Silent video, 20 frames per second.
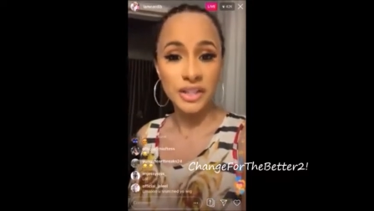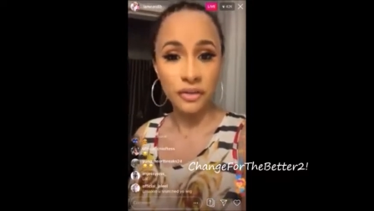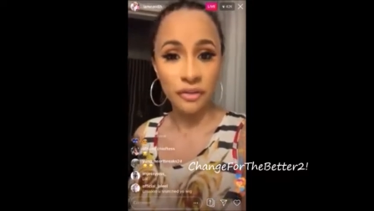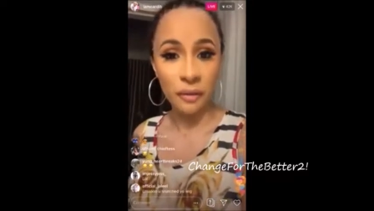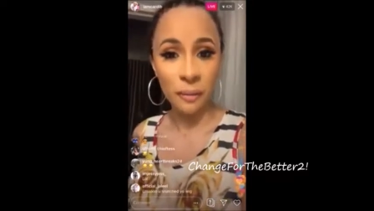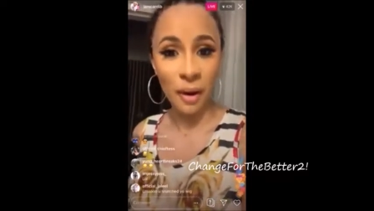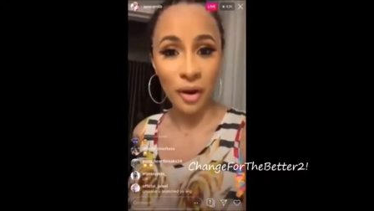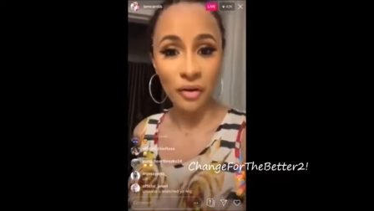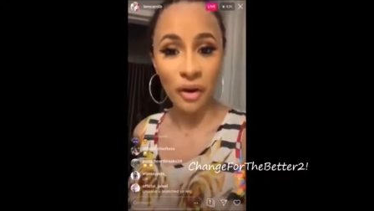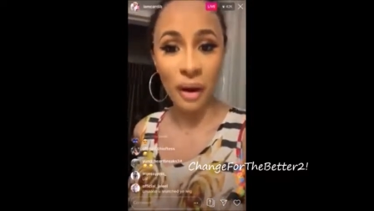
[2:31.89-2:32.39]
That's so
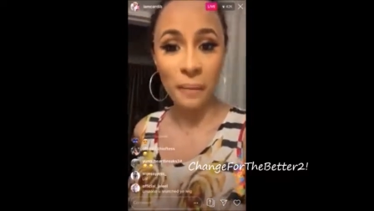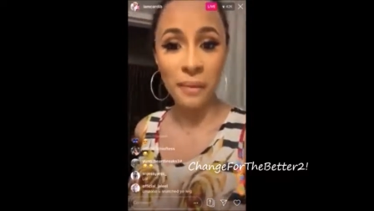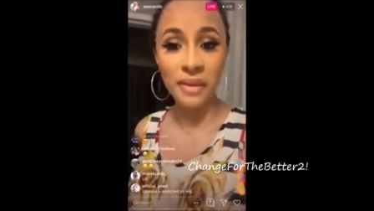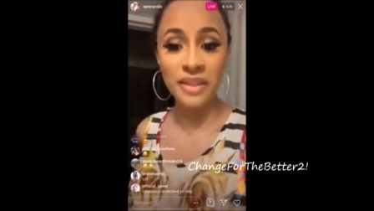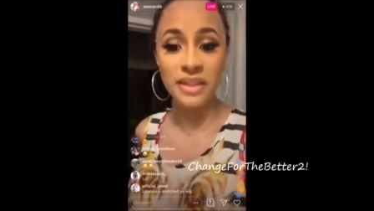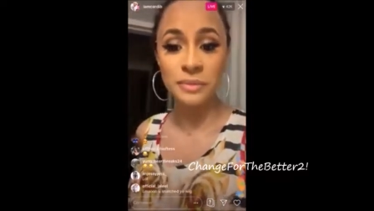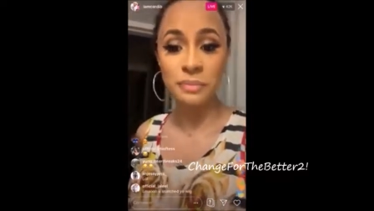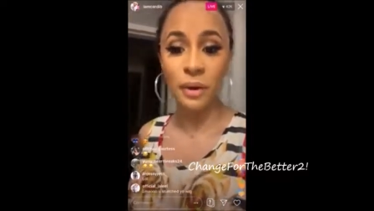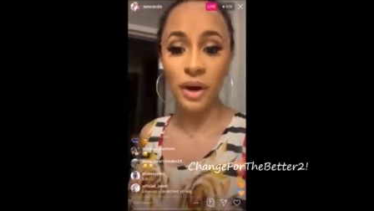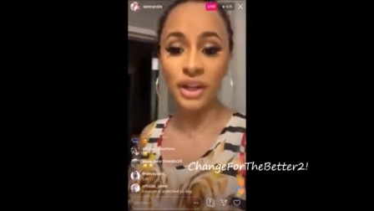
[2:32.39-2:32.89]
for my nice.
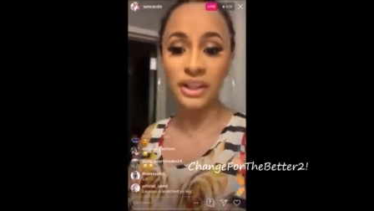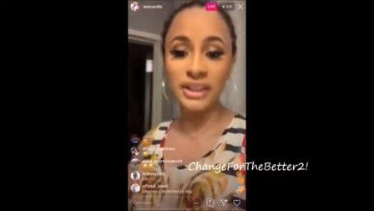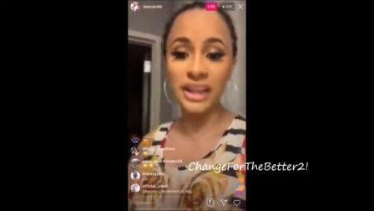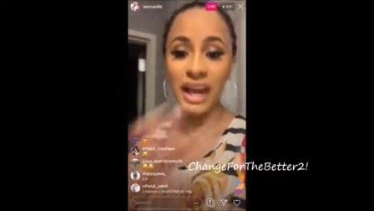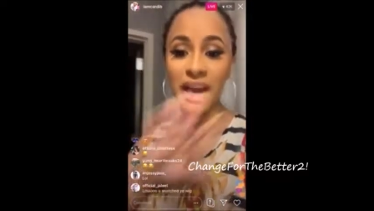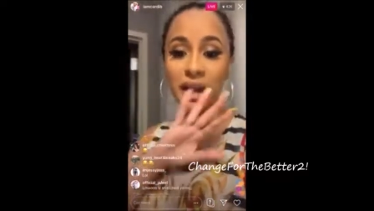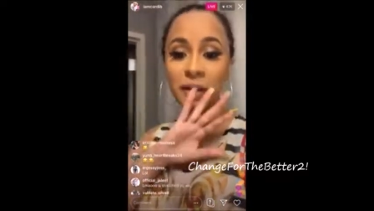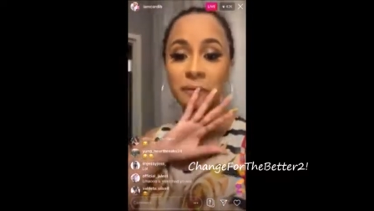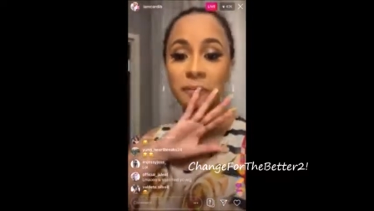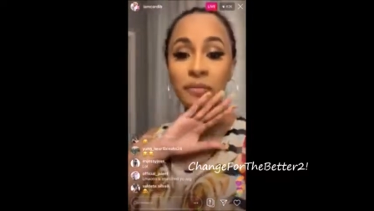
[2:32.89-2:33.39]
grandmother's
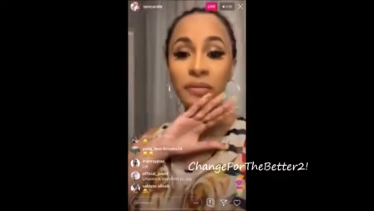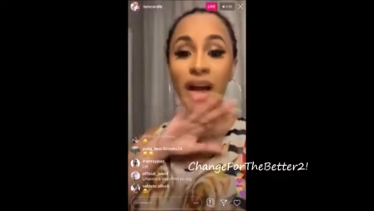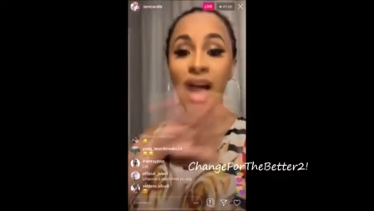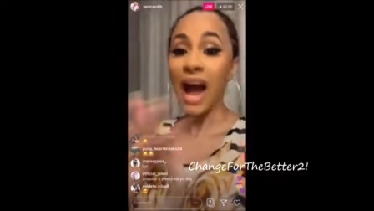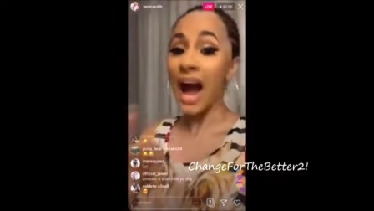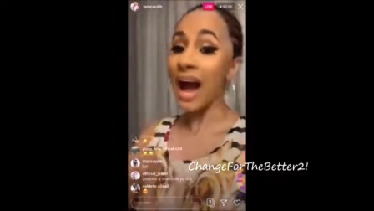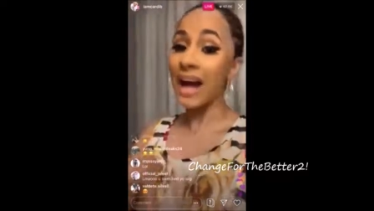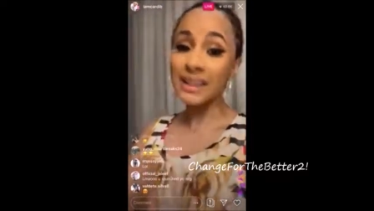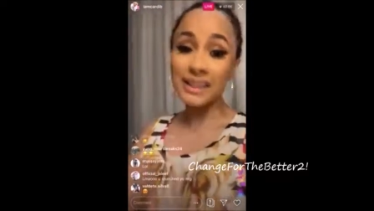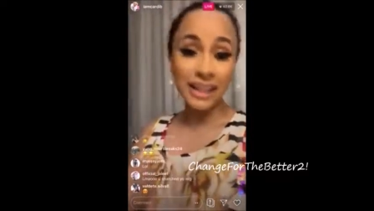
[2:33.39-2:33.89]
birthday,
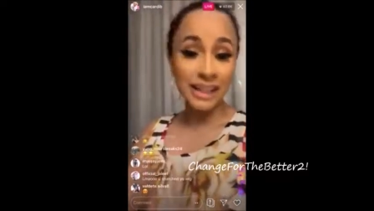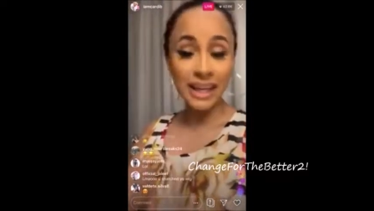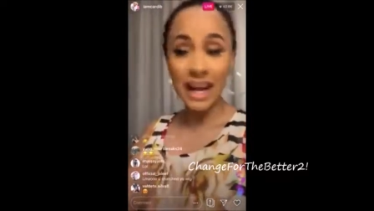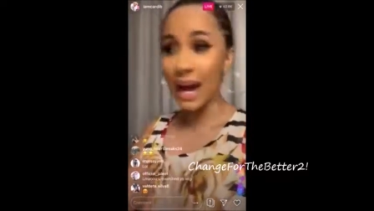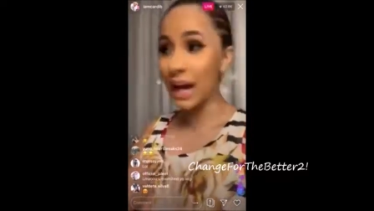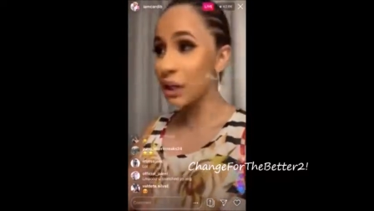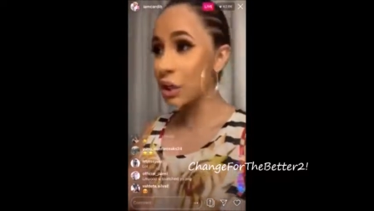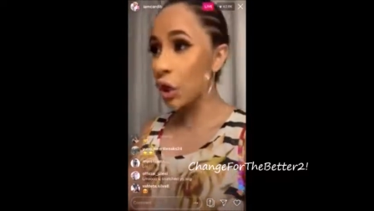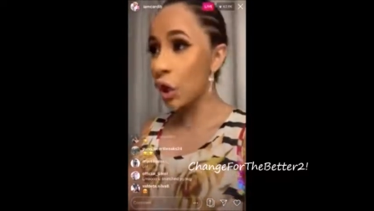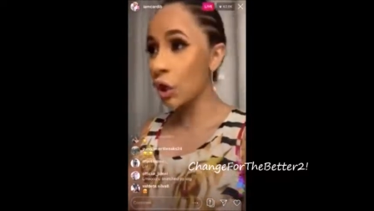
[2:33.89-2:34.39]
I did
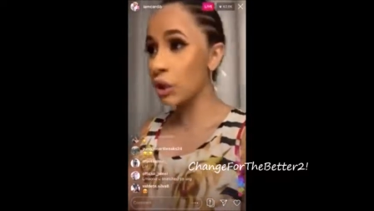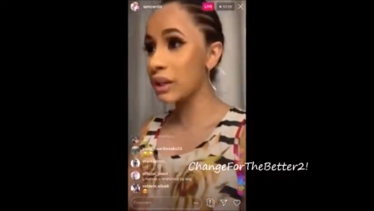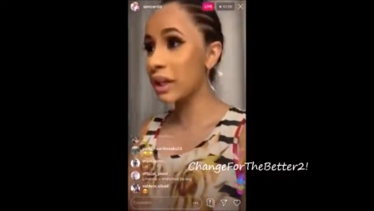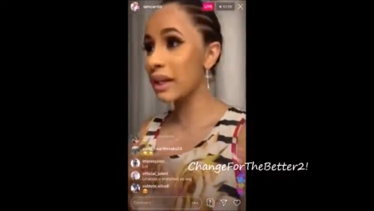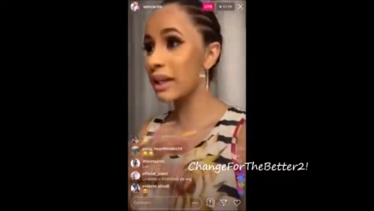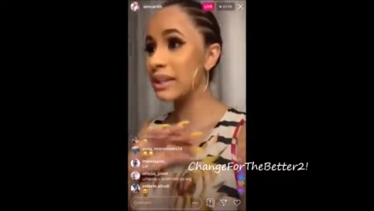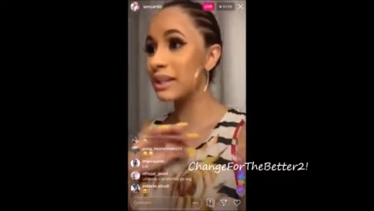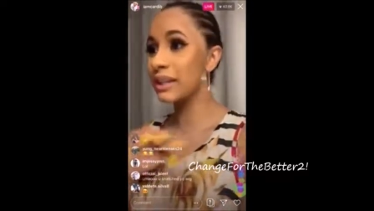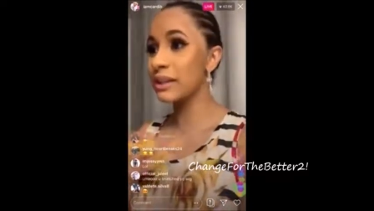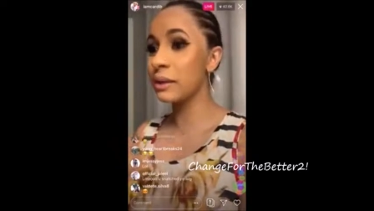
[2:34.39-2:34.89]
not know
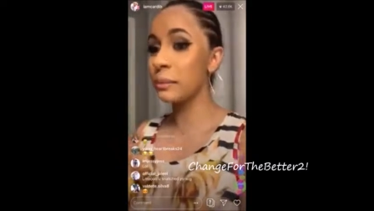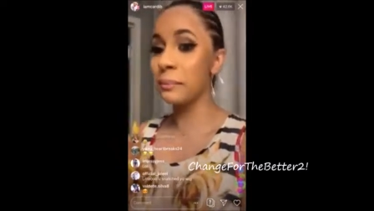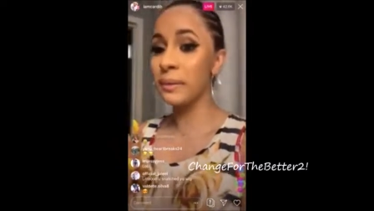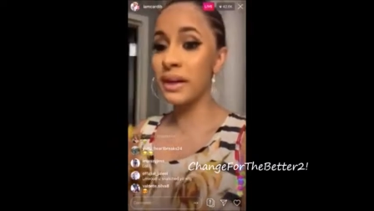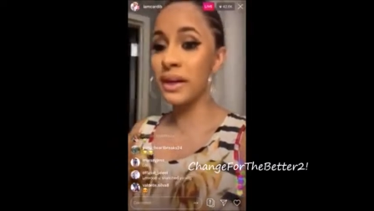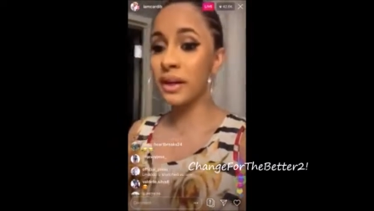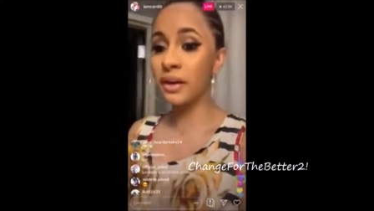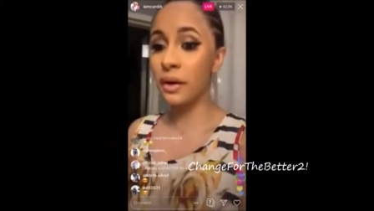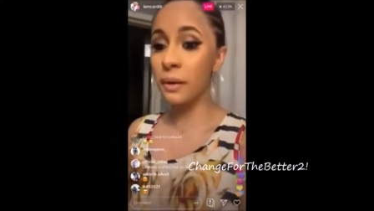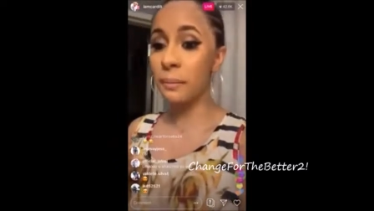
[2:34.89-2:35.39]
that in the
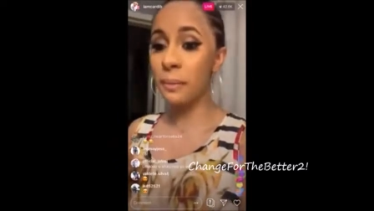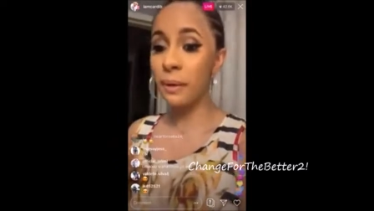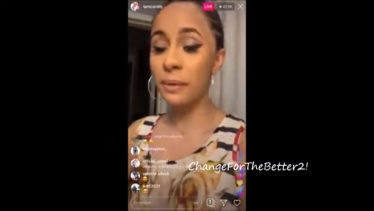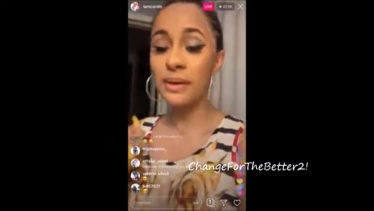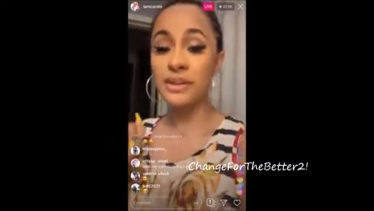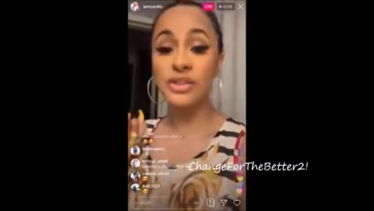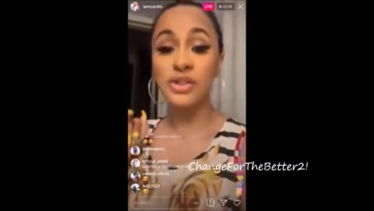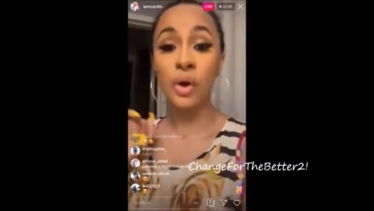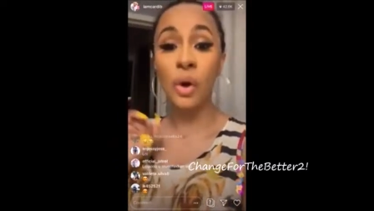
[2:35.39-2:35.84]
Dominican Republic,